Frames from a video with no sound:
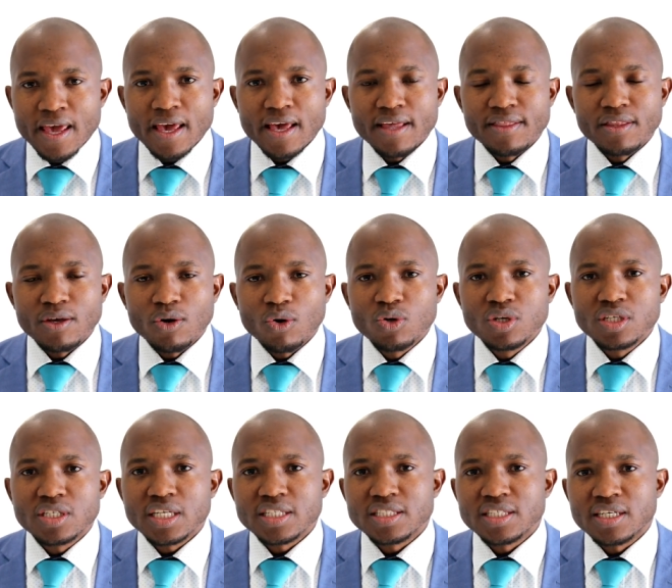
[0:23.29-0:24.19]
In the
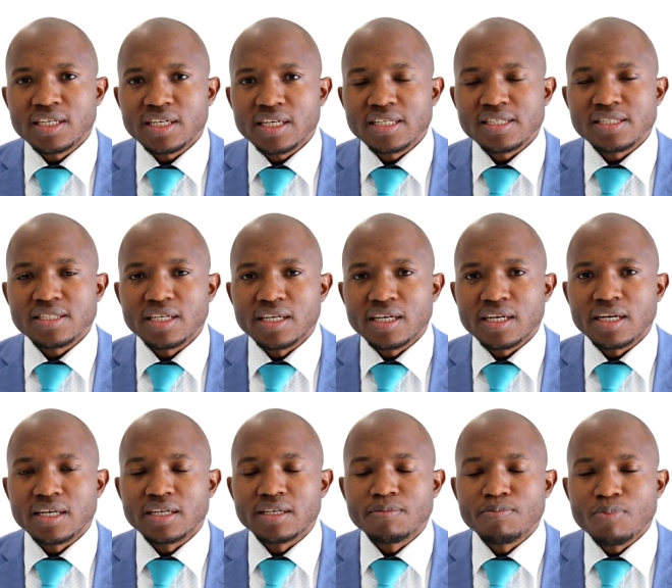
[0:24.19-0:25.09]
Auditor General's
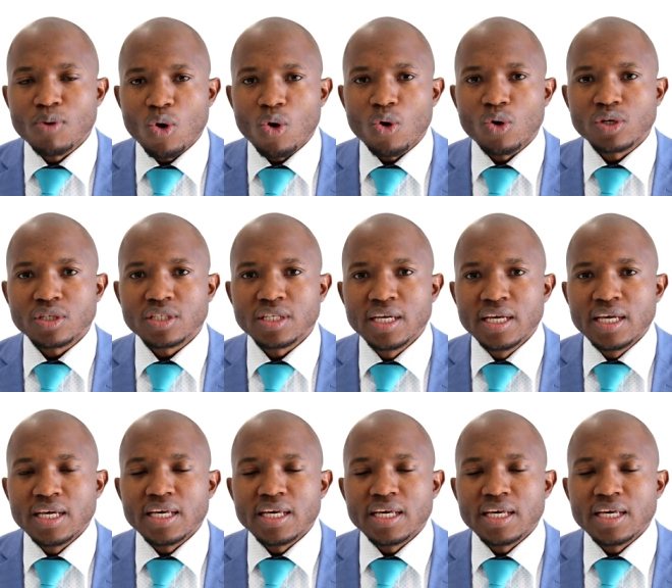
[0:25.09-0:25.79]
general report,